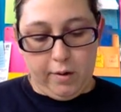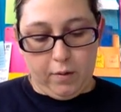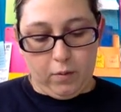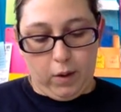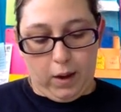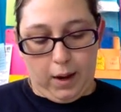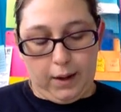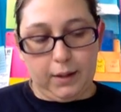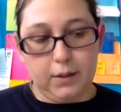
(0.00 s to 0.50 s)

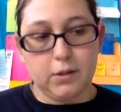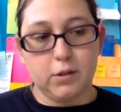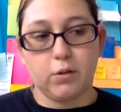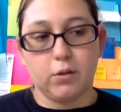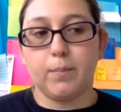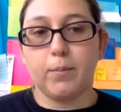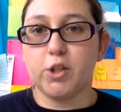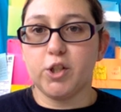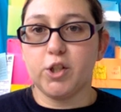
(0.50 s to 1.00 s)
Okay, so
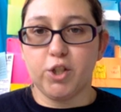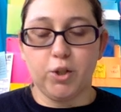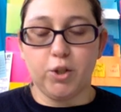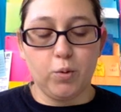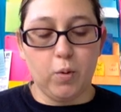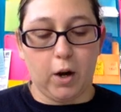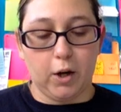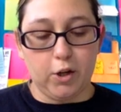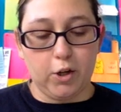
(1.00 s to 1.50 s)
number
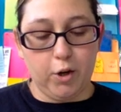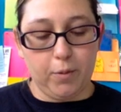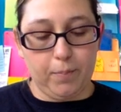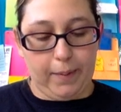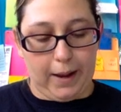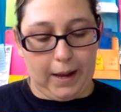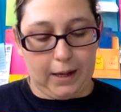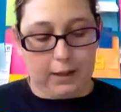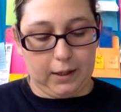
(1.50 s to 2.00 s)
2 on your
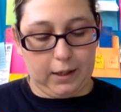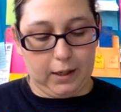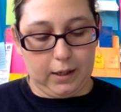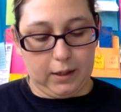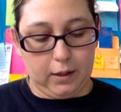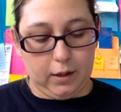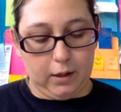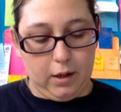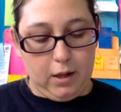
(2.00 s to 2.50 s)
packet
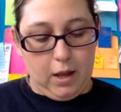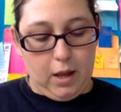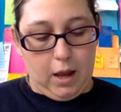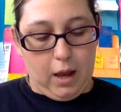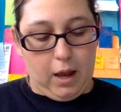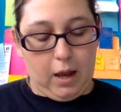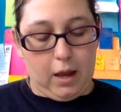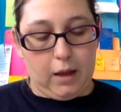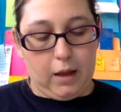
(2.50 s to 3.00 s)

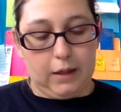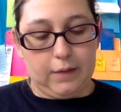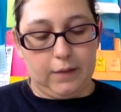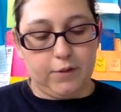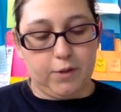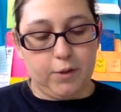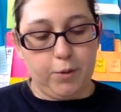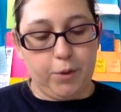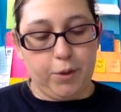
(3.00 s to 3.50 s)
gives
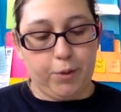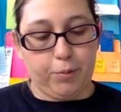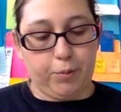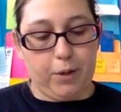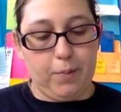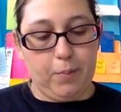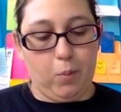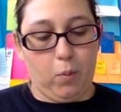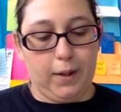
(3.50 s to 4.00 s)
you
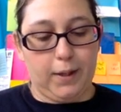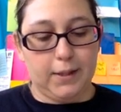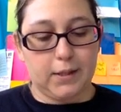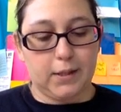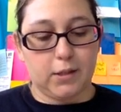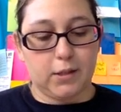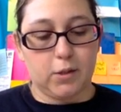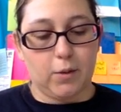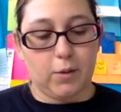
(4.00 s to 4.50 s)
3
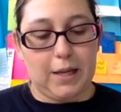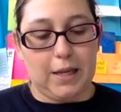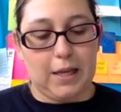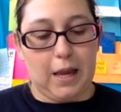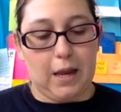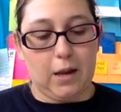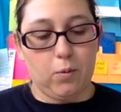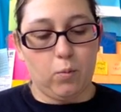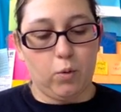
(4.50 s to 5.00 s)
points. So
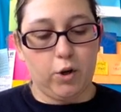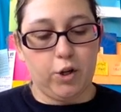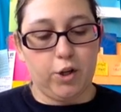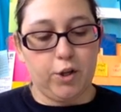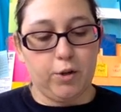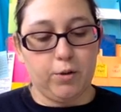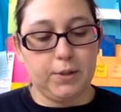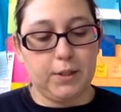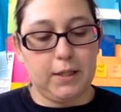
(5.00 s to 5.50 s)
again, we're
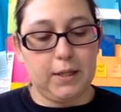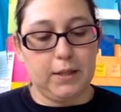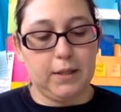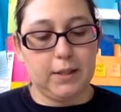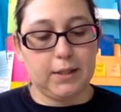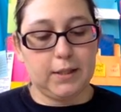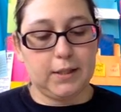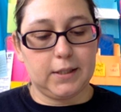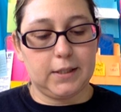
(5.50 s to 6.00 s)
using the
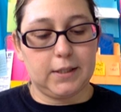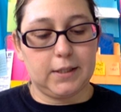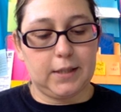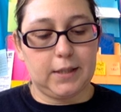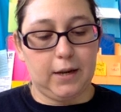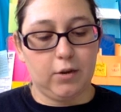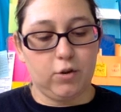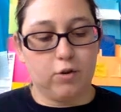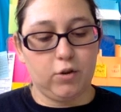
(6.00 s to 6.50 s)

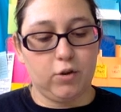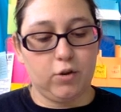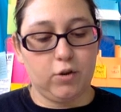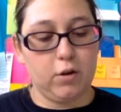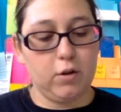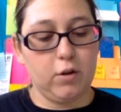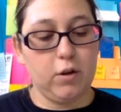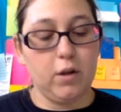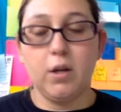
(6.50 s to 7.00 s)

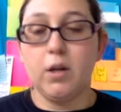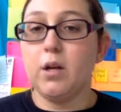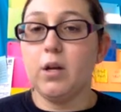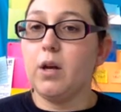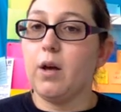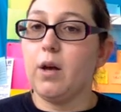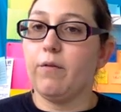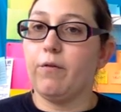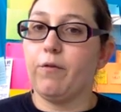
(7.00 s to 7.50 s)
standard
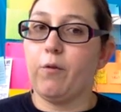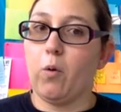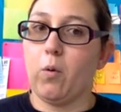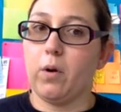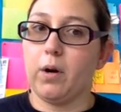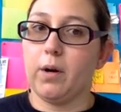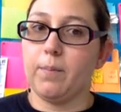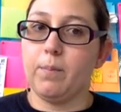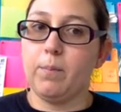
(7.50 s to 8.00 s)

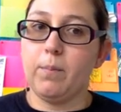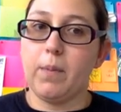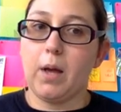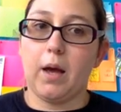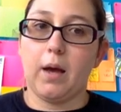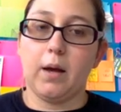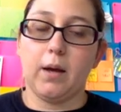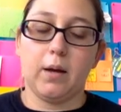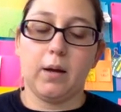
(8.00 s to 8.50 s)
form
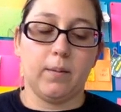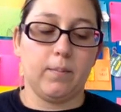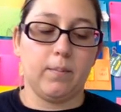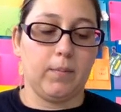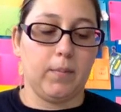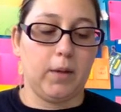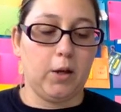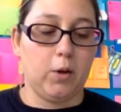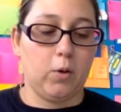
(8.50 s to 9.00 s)

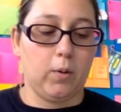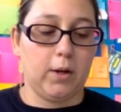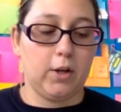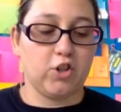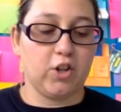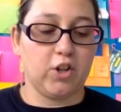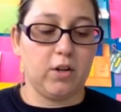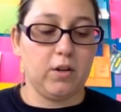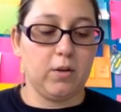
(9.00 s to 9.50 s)

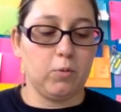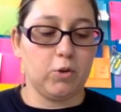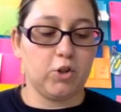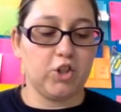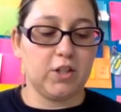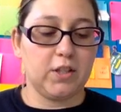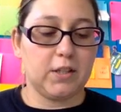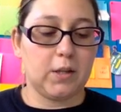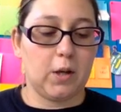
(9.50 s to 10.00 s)
equation, which
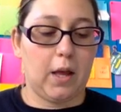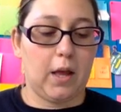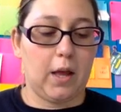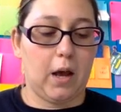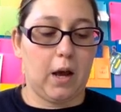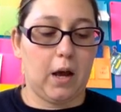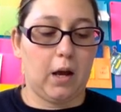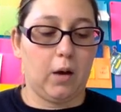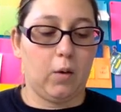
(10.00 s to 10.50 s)
is
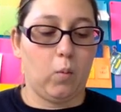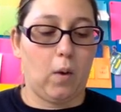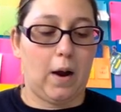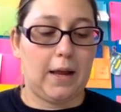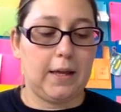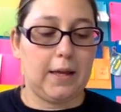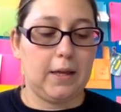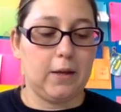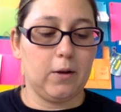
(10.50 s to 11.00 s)

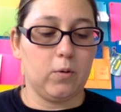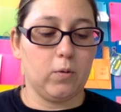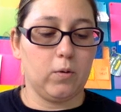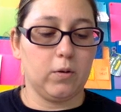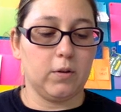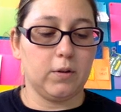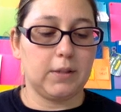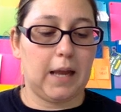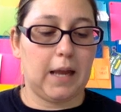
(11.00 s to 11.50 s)
y
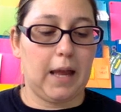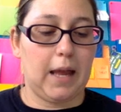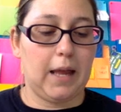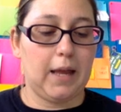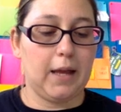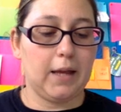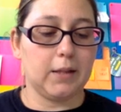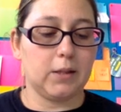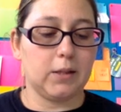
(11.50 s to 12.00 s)
equals
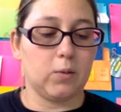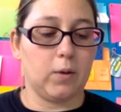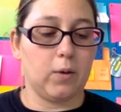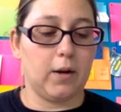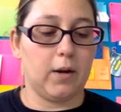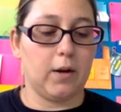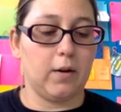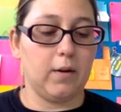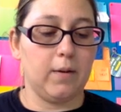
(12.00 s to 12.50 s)
ax
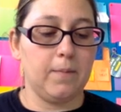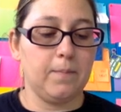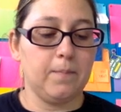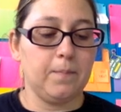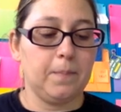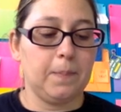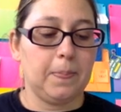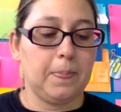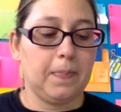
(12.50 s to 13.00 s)
squared
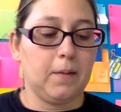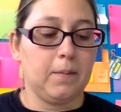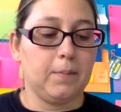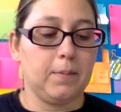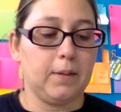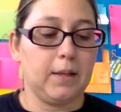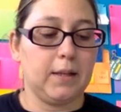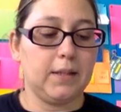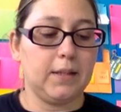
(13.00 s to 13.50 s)

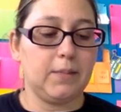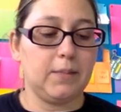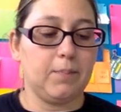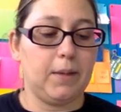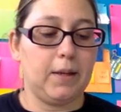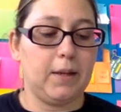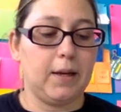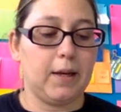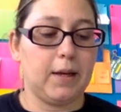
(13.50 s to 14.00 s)
plus
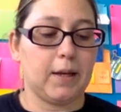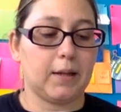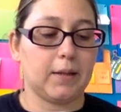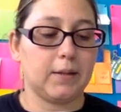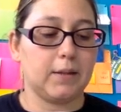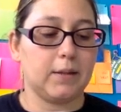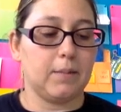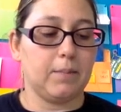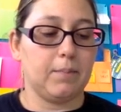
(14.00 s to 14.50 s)

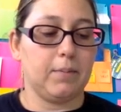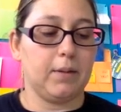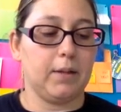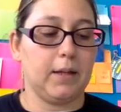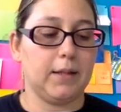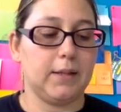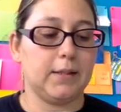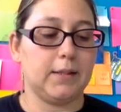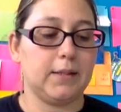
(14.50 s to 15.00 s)
bx
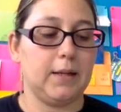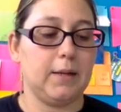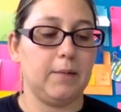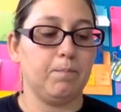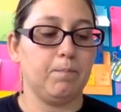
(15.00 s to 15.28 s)
plus c.